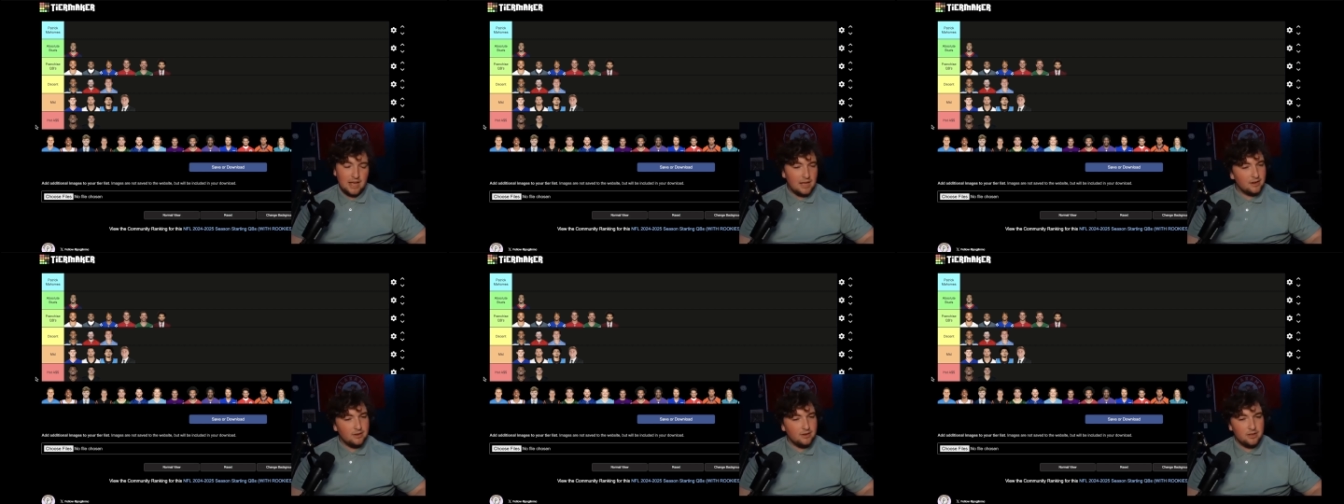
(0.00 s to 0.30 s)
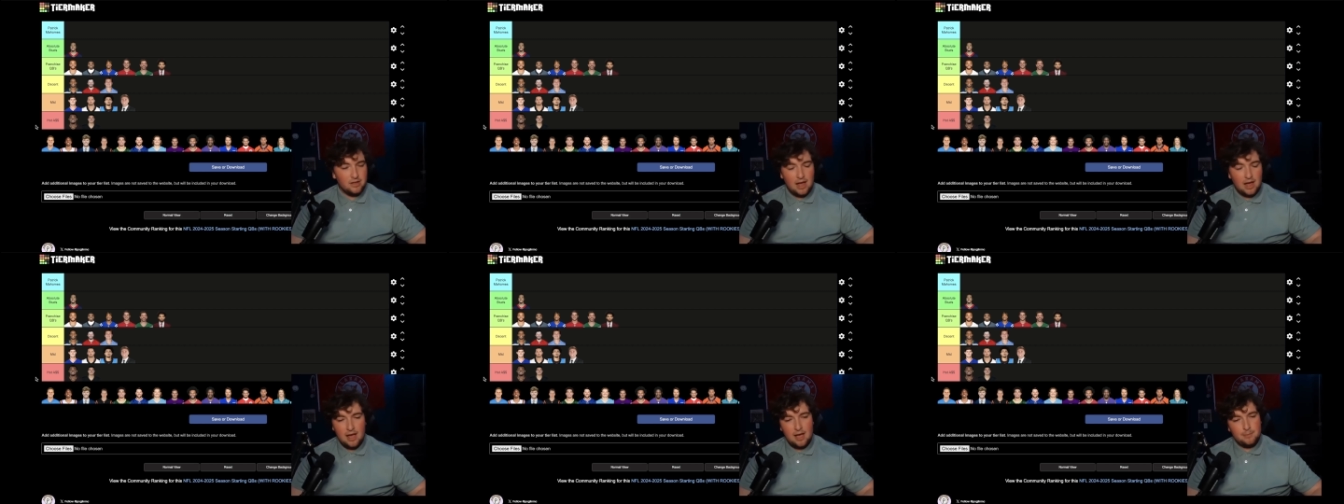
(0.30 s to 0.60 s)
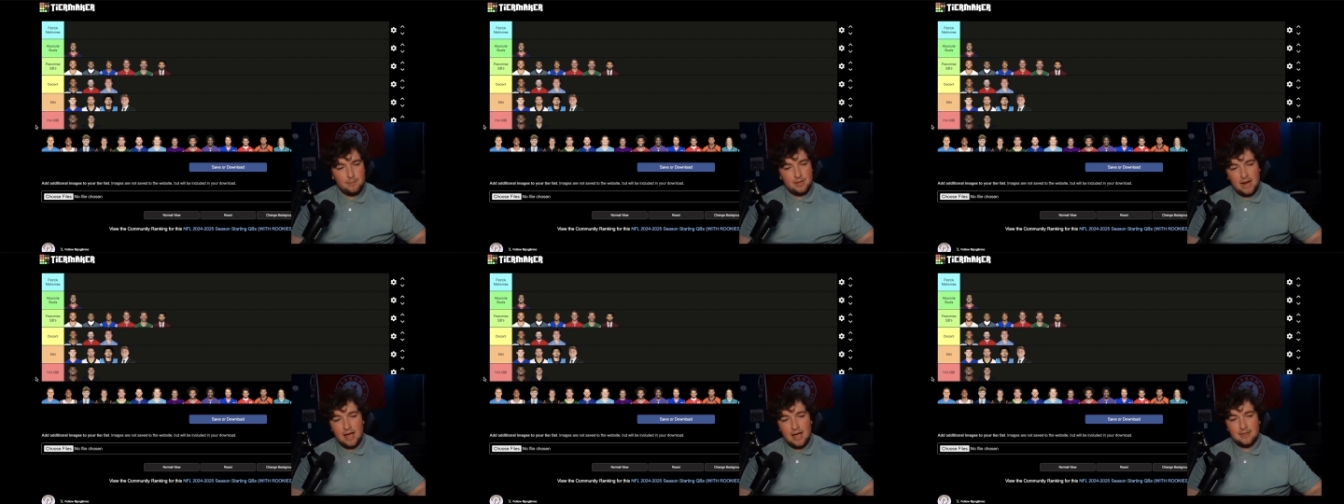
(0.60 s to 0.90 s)
of good. I
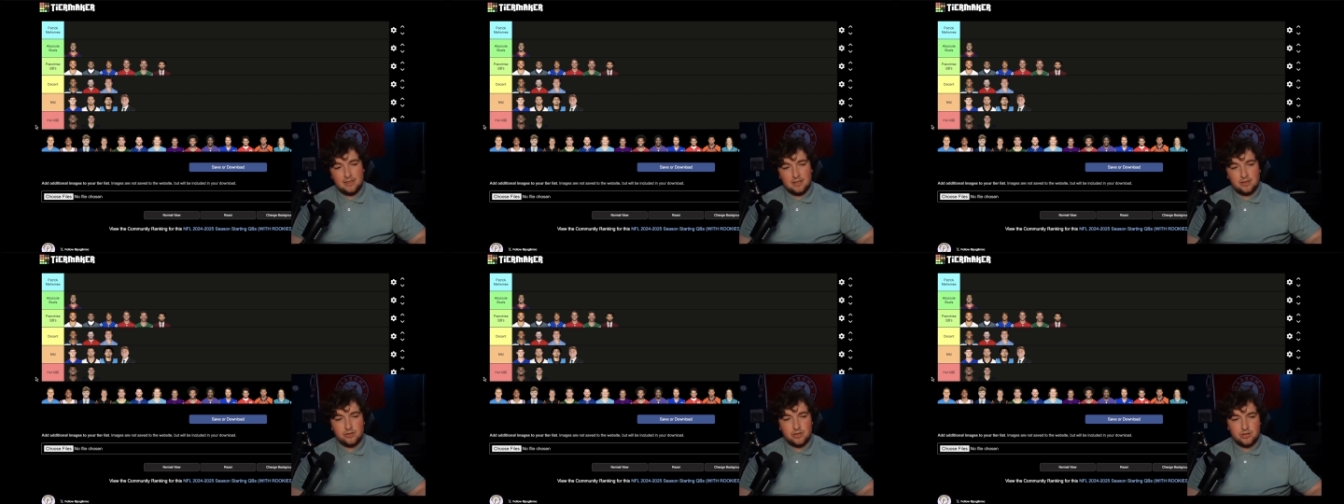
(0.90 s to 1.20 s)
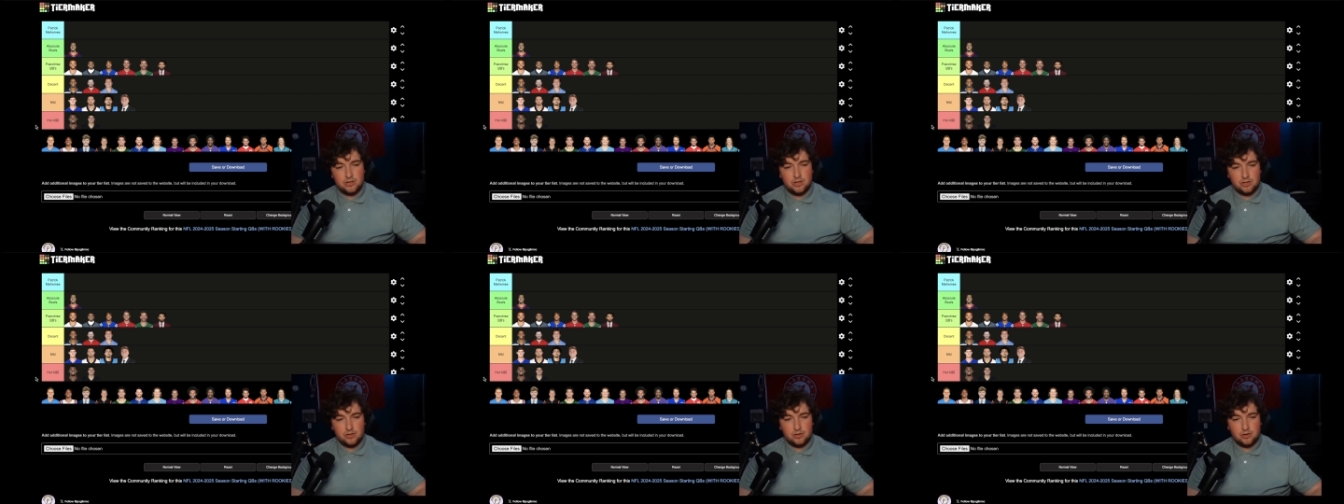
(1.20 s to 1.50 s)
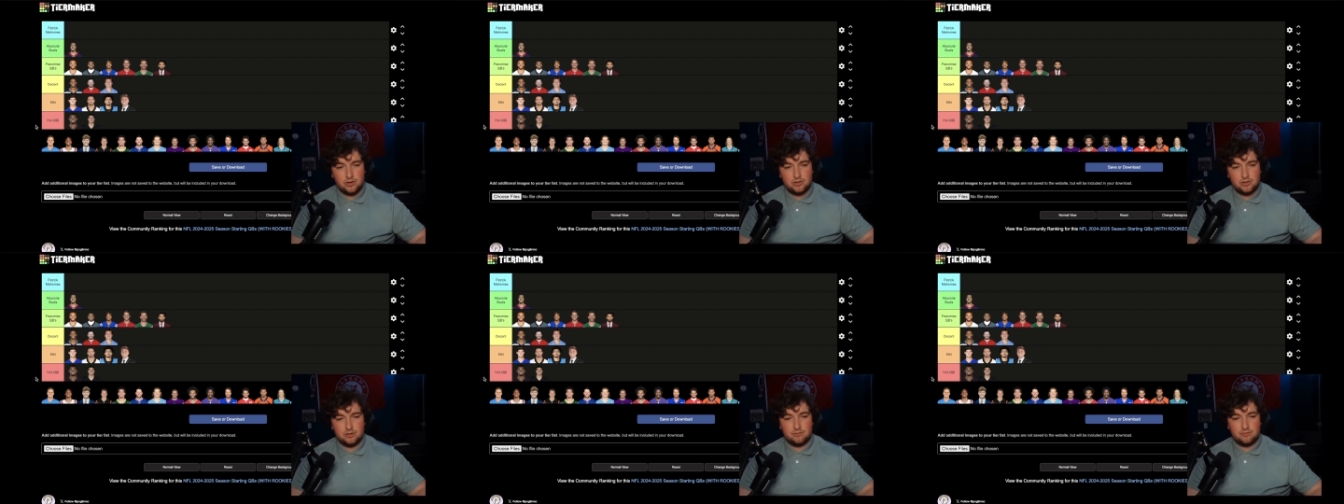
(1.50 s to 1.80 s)
mean, I think that Jalen
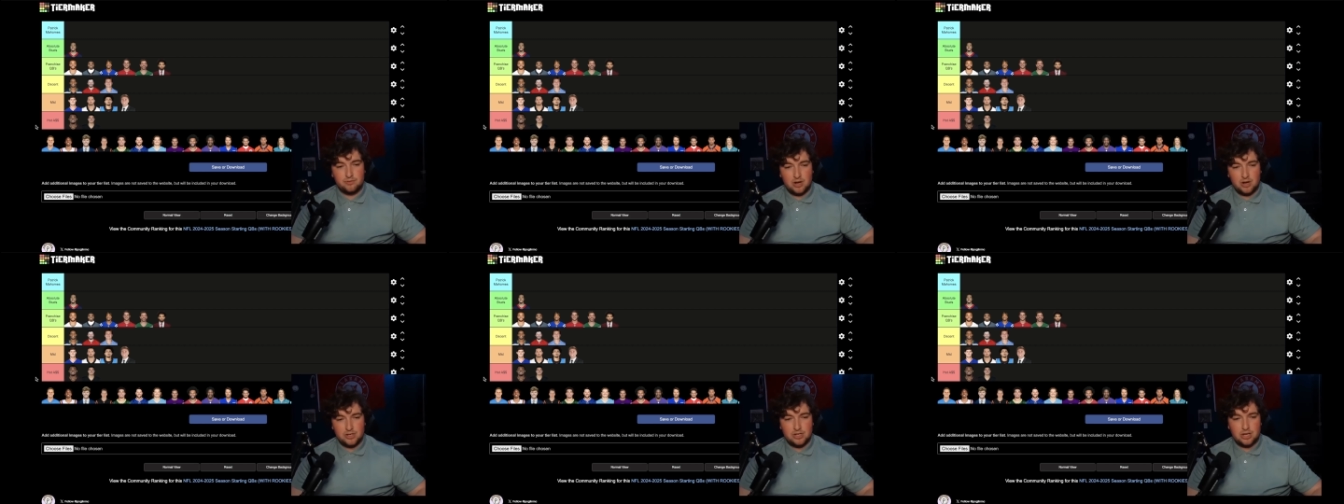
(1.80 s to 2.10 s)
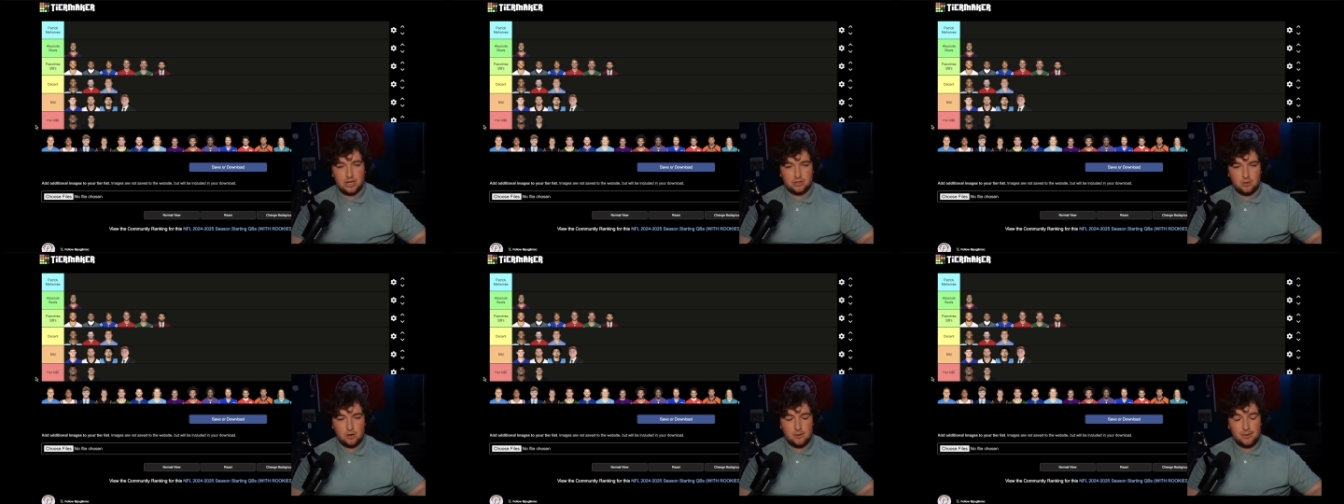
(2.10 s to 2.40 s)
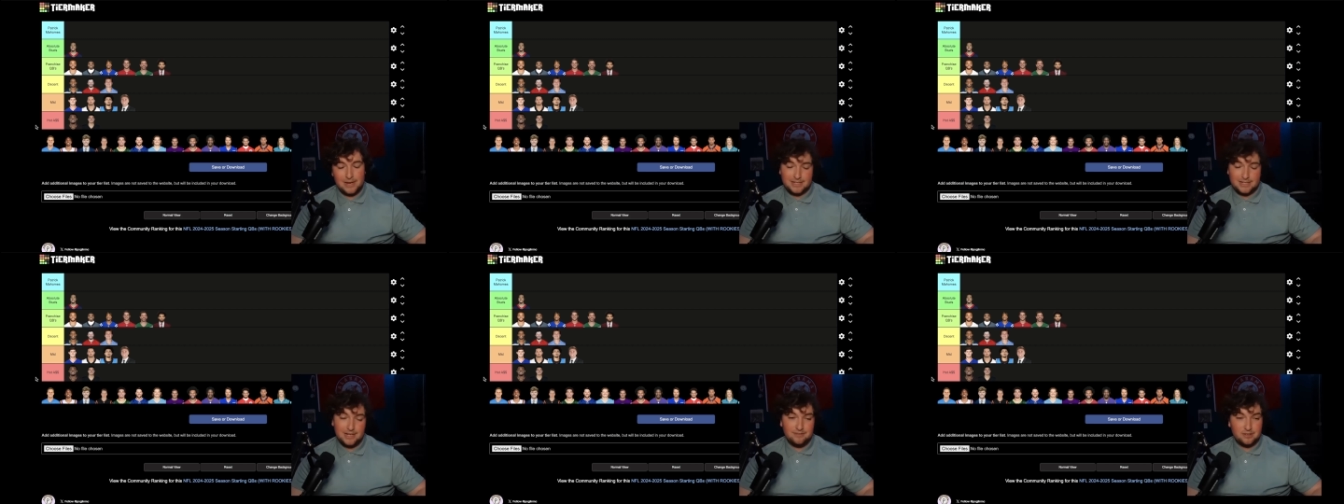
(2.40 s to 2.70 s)
Hurts is a franchise
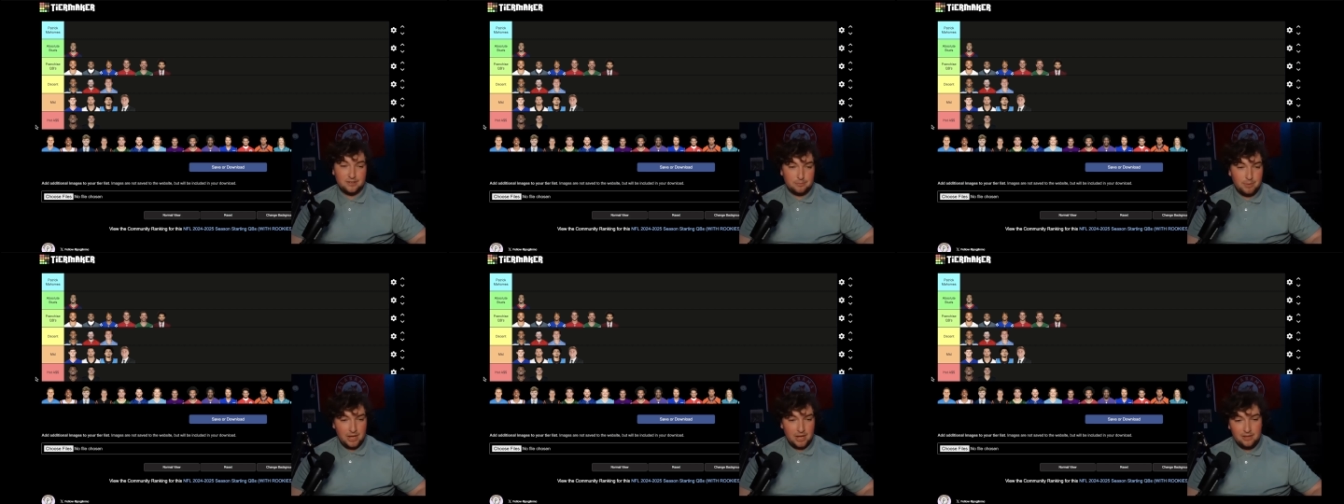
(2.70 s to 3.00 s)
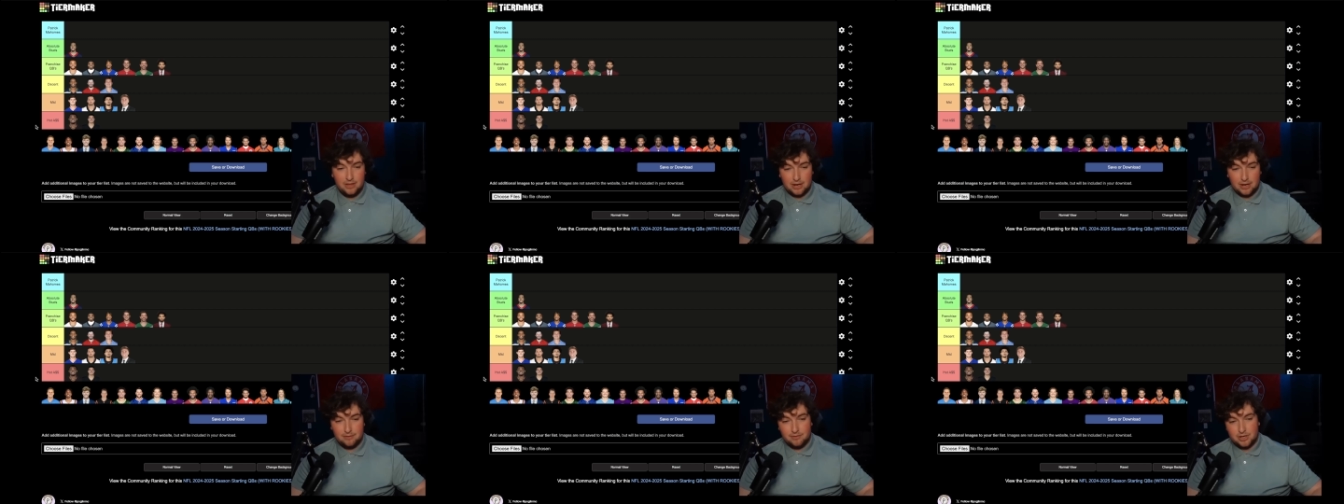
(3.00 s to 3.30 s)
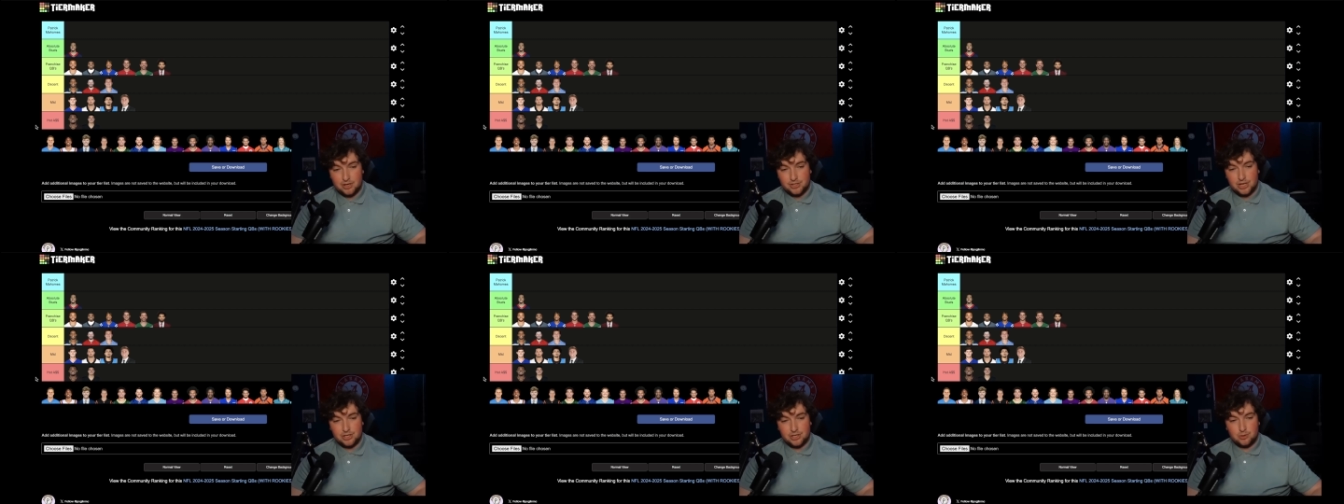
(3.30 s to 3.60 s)
quarterback. He's definitely paid like a
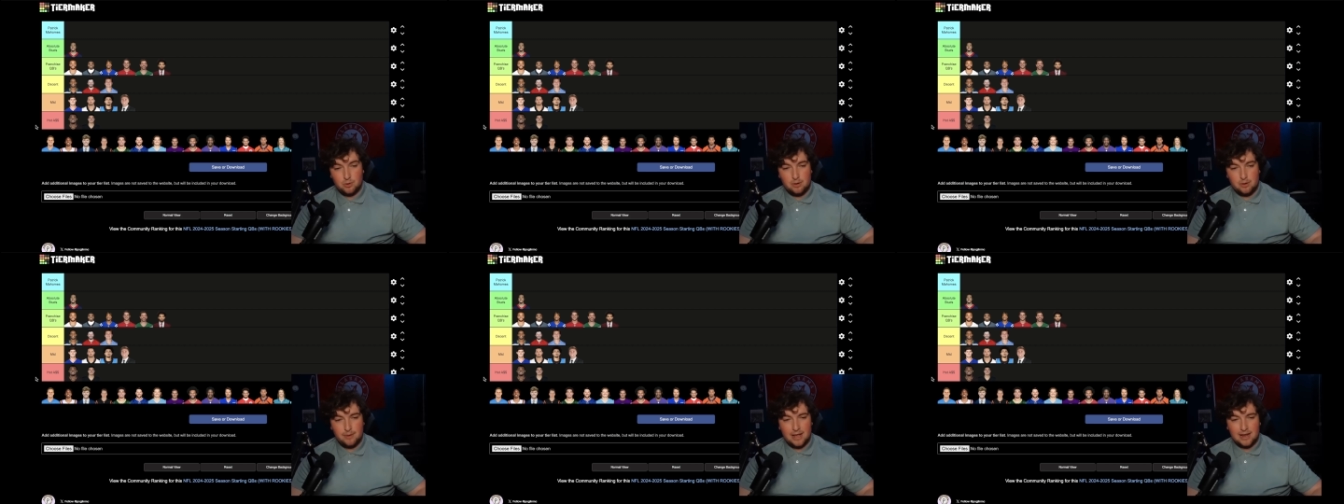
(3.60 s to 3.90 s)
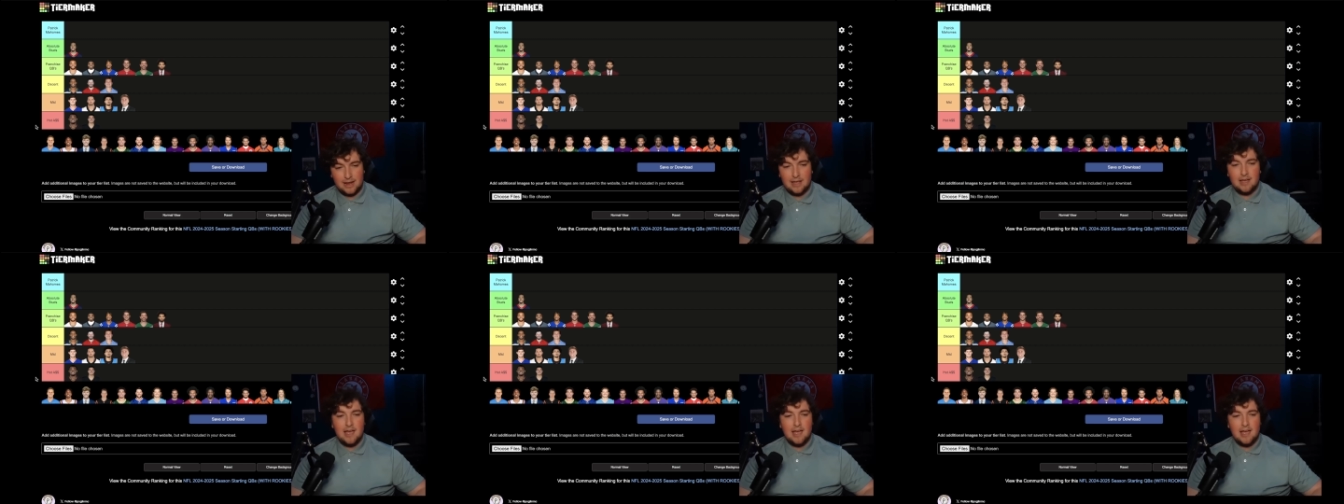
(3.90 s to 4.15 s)
franchise quarterback.